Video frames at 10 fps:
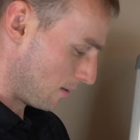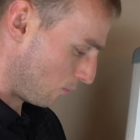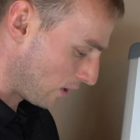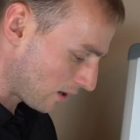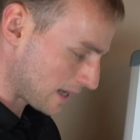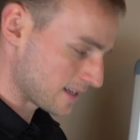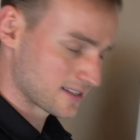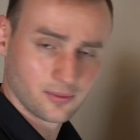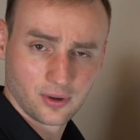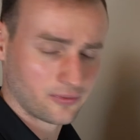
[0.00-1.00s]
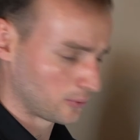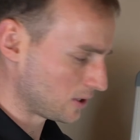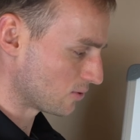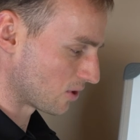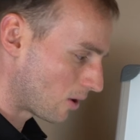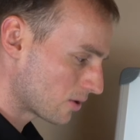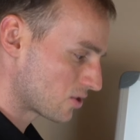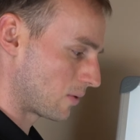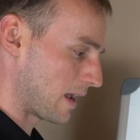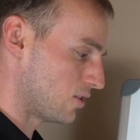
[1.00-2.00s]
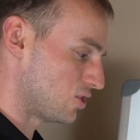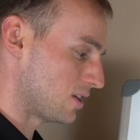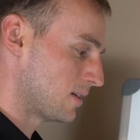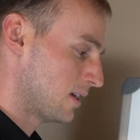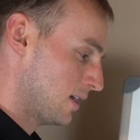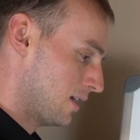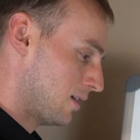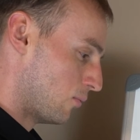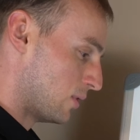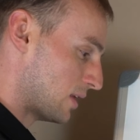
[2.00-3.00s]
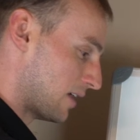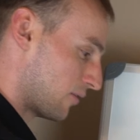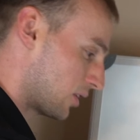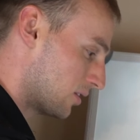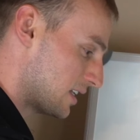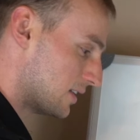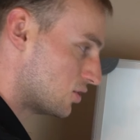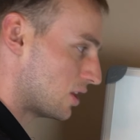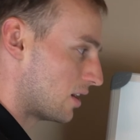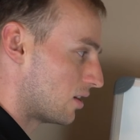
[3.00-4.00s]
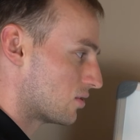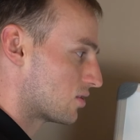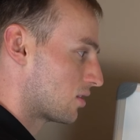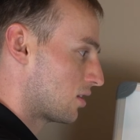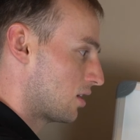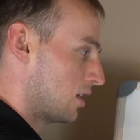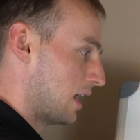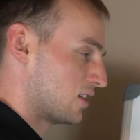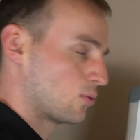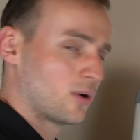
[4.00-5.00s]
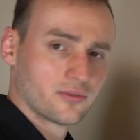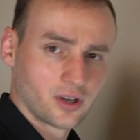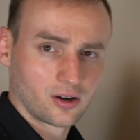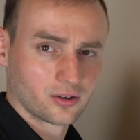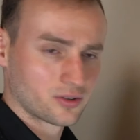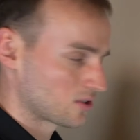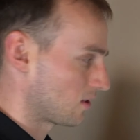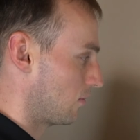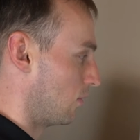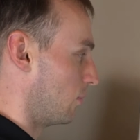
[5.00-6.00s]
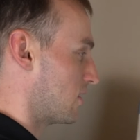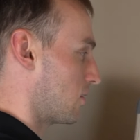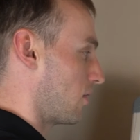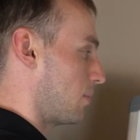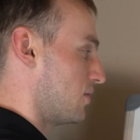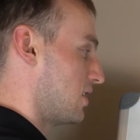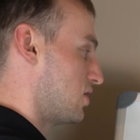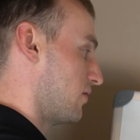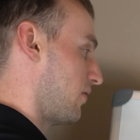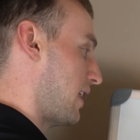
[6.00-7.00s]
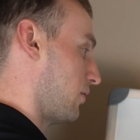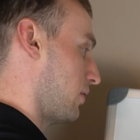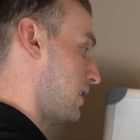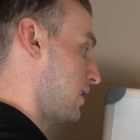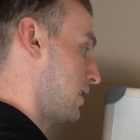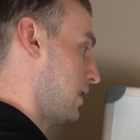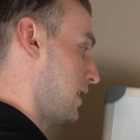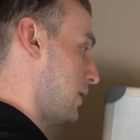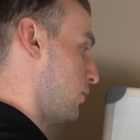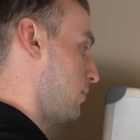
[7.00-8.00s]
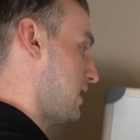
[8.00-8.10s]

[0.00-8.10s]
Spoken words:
Whereas if we used our strategy, we would have 13 shares at $12. When we sold our position finally, it would